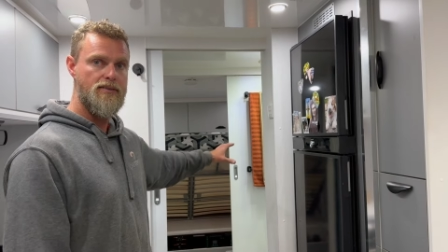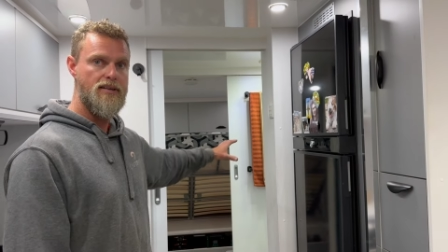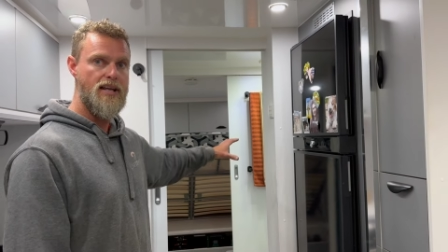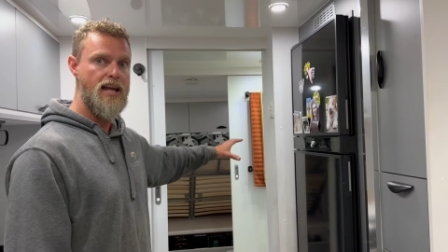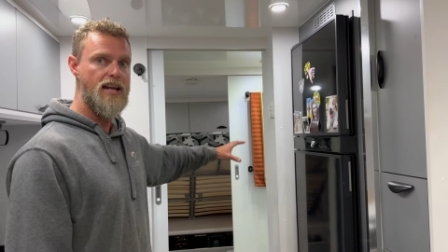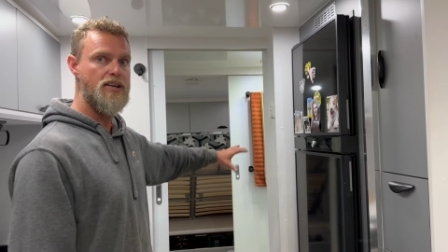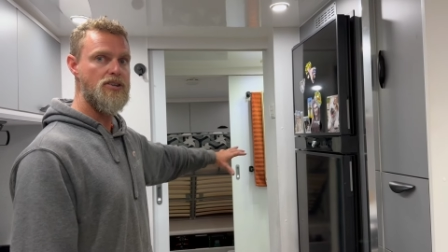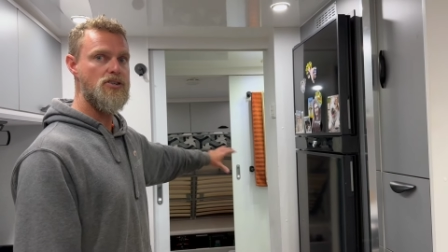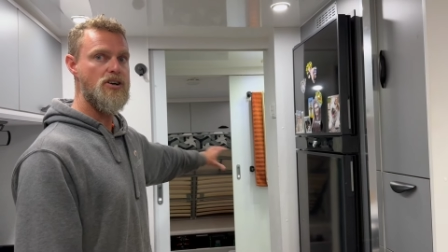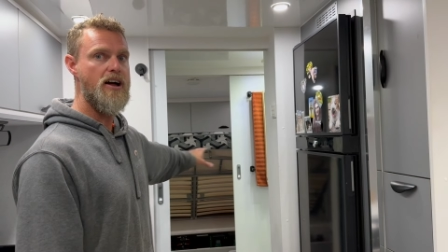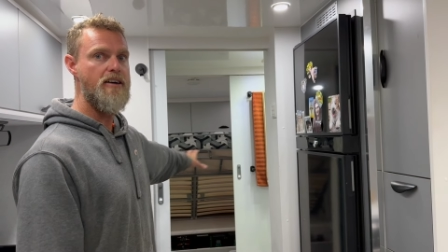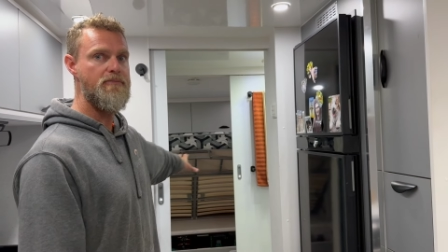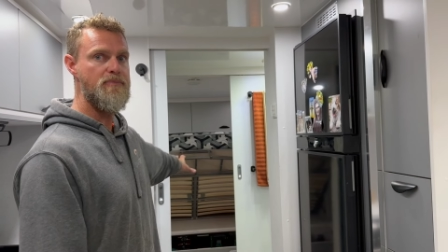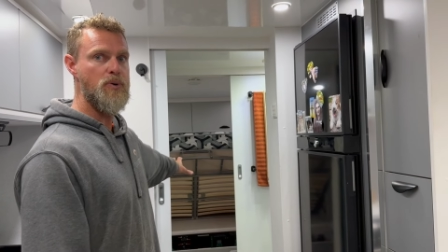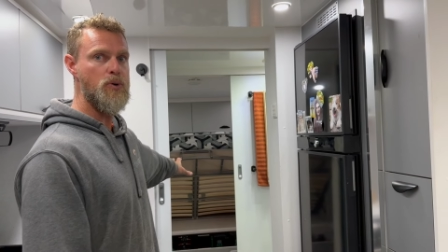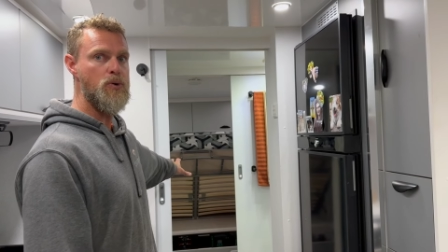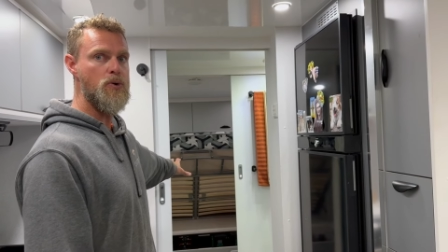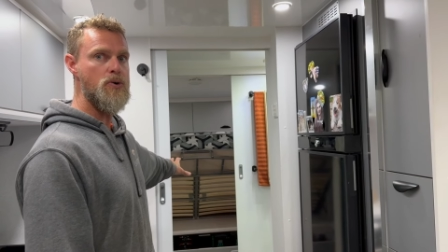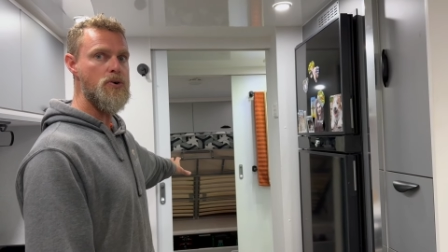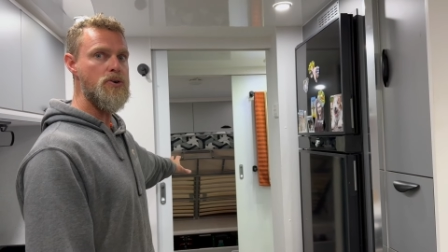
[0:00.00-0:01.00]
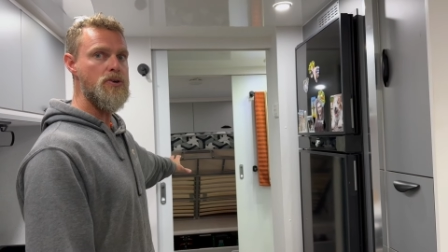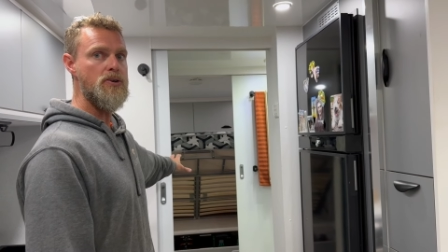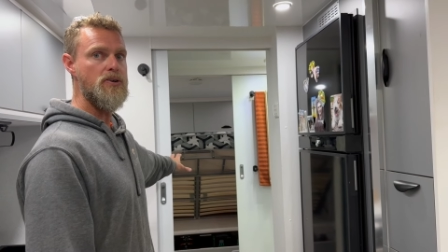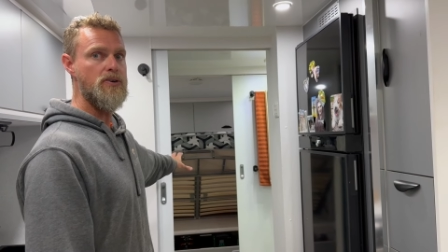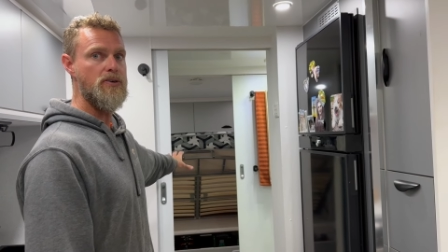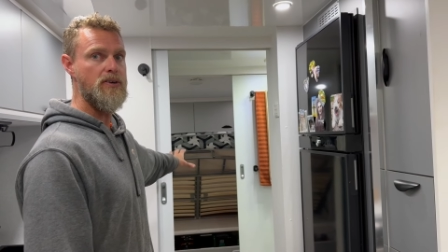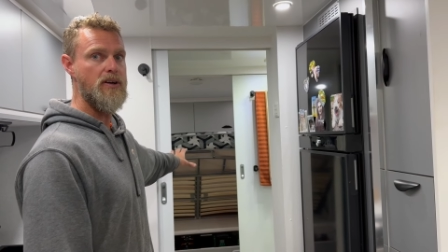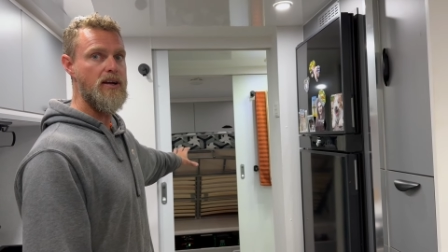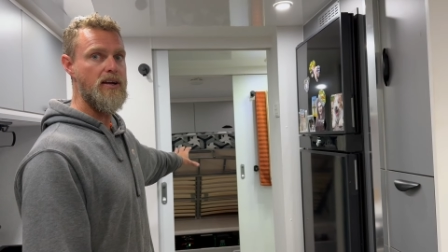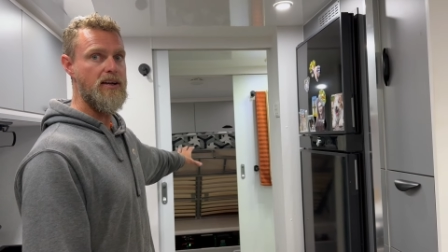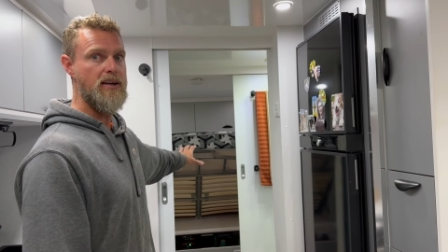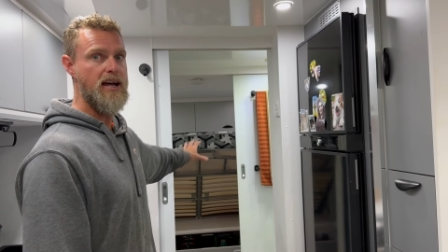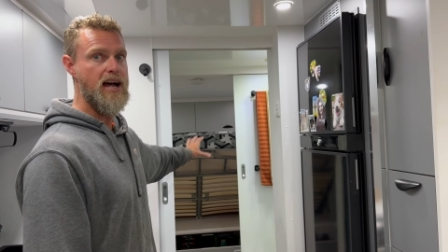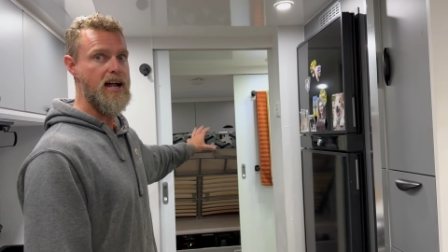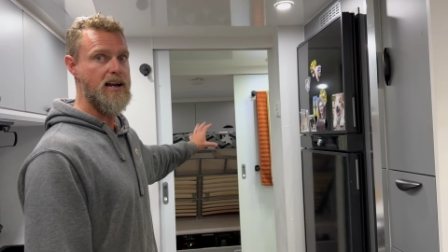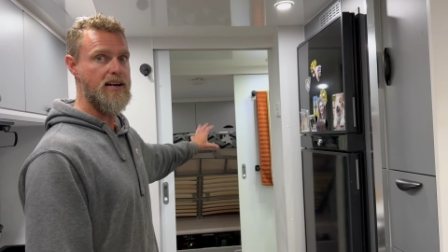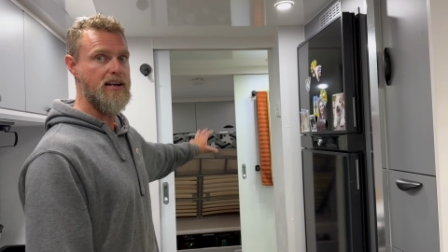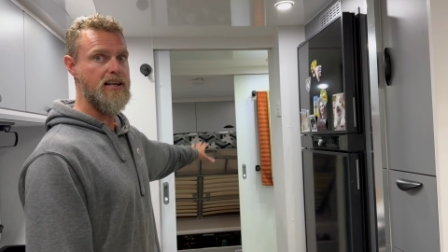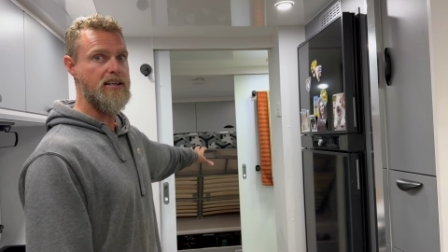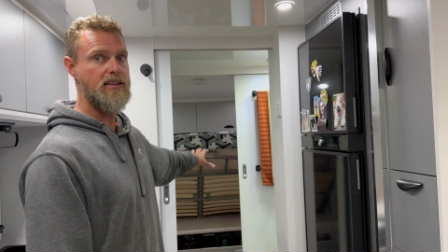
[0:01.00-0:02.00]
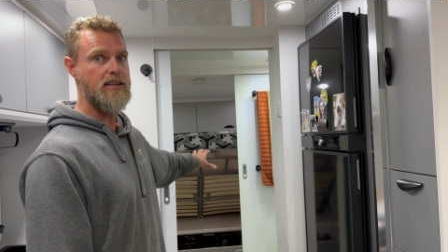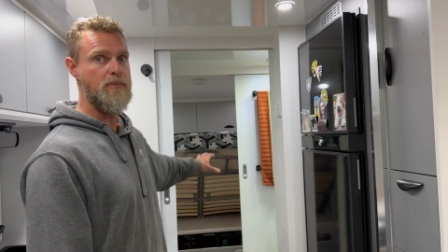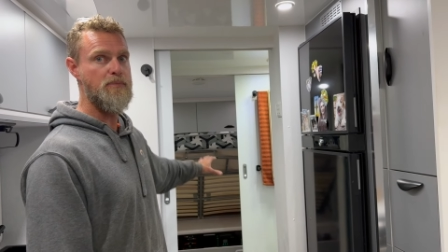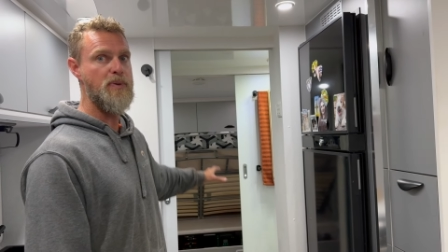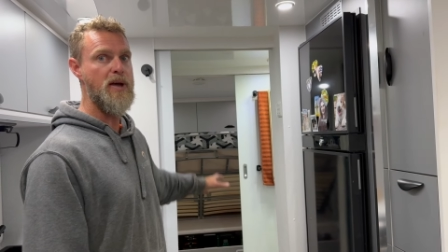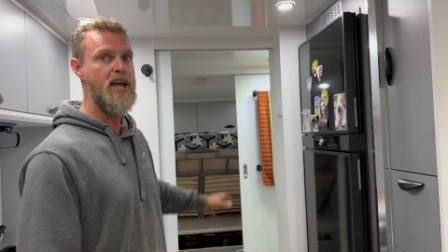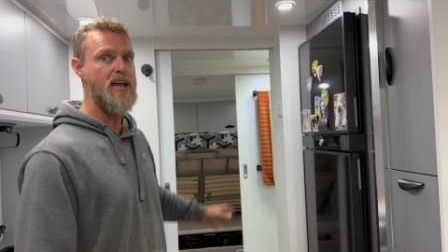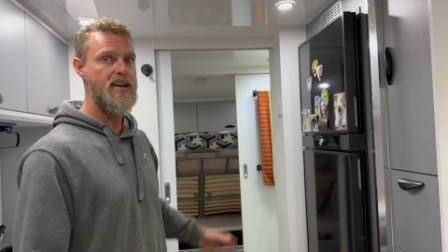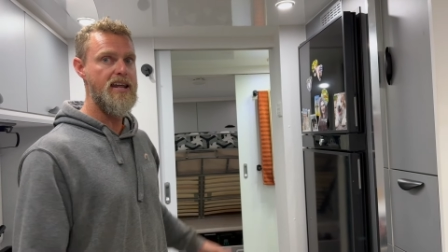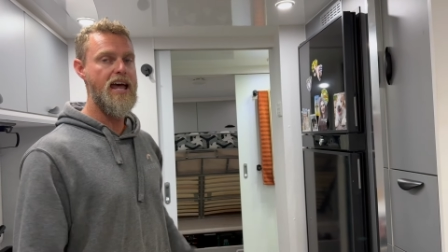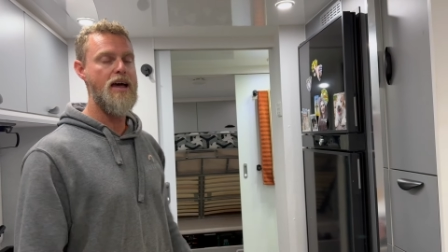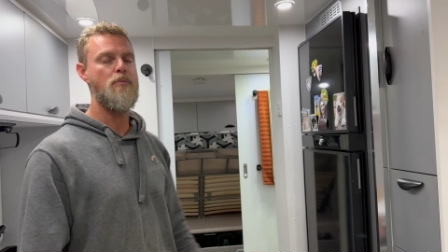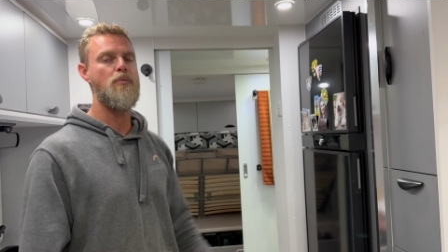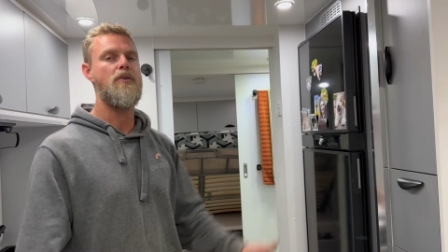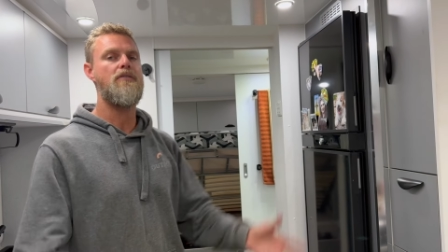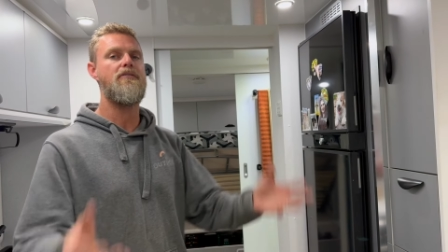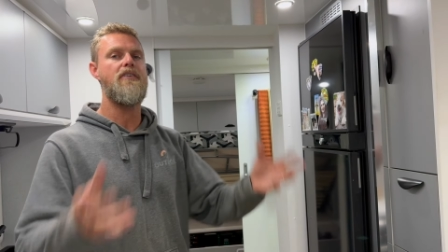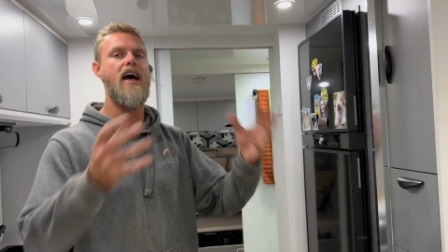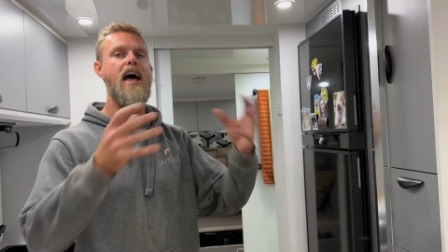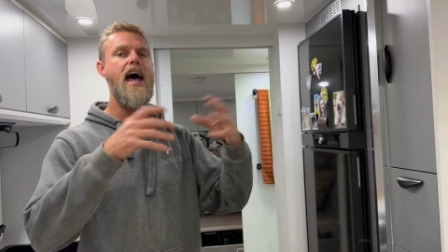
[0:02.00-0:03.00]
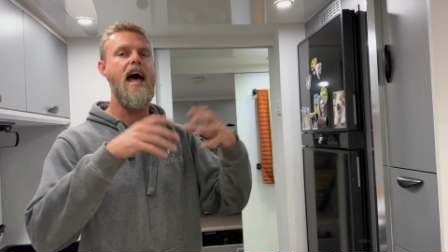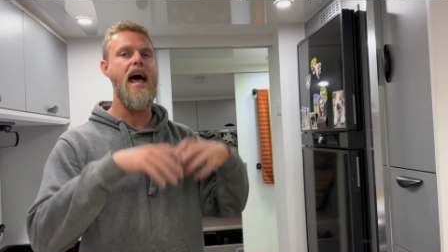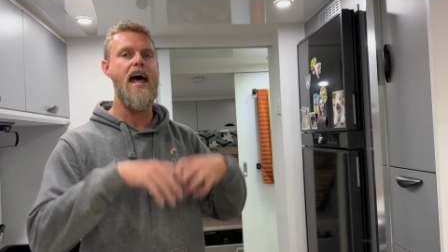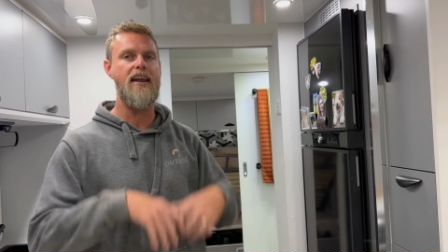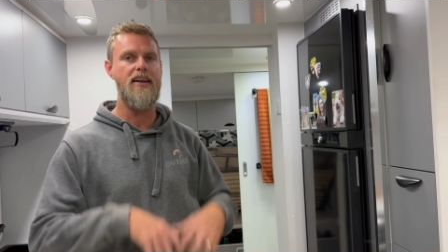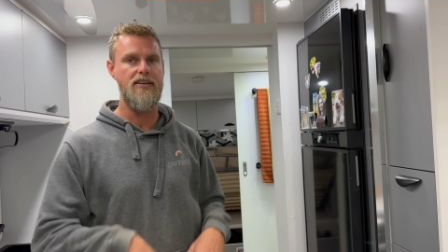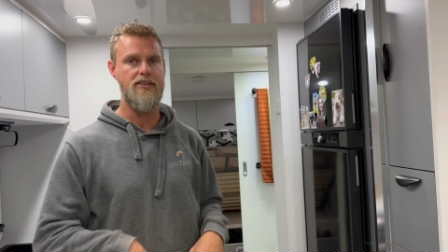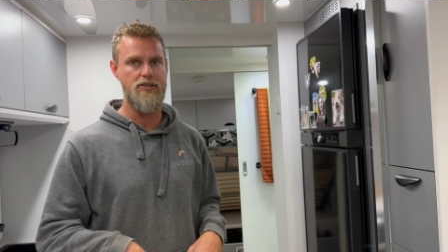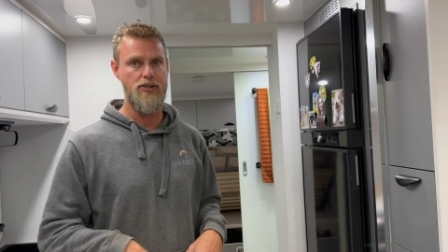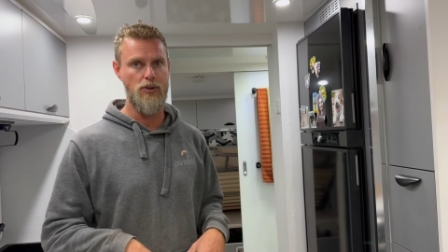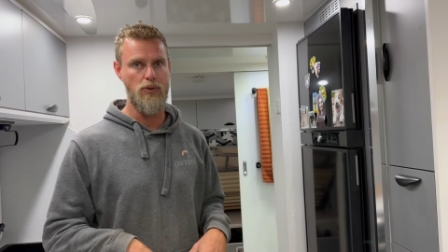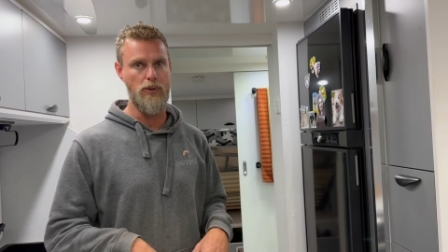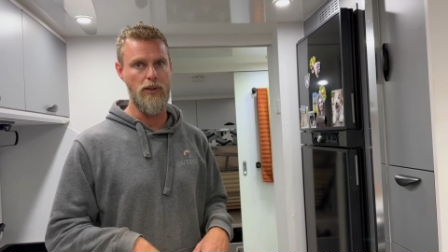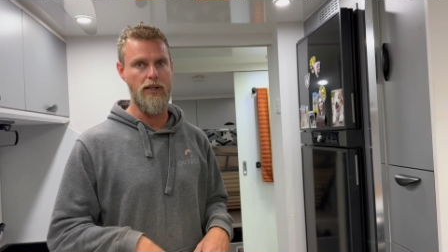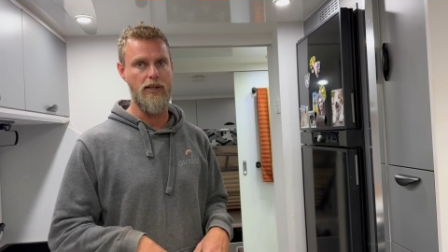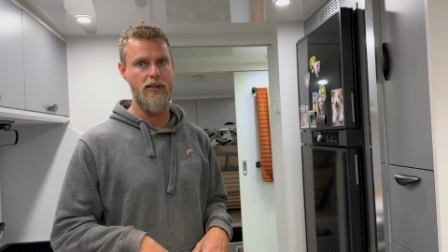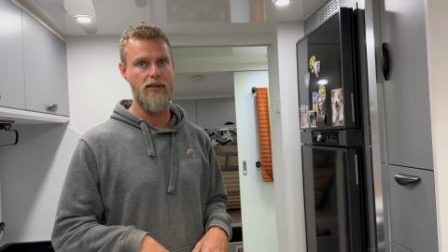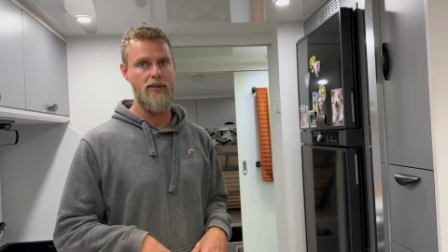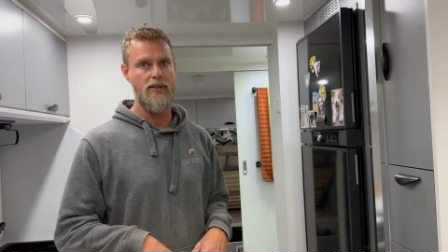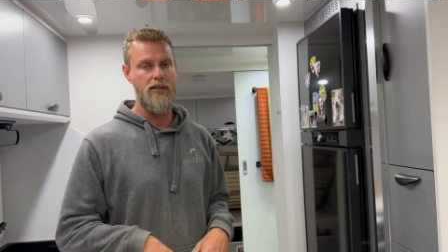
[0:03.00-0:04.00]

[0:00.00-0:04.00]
Enerdrive board underneath the bed and we've added to it.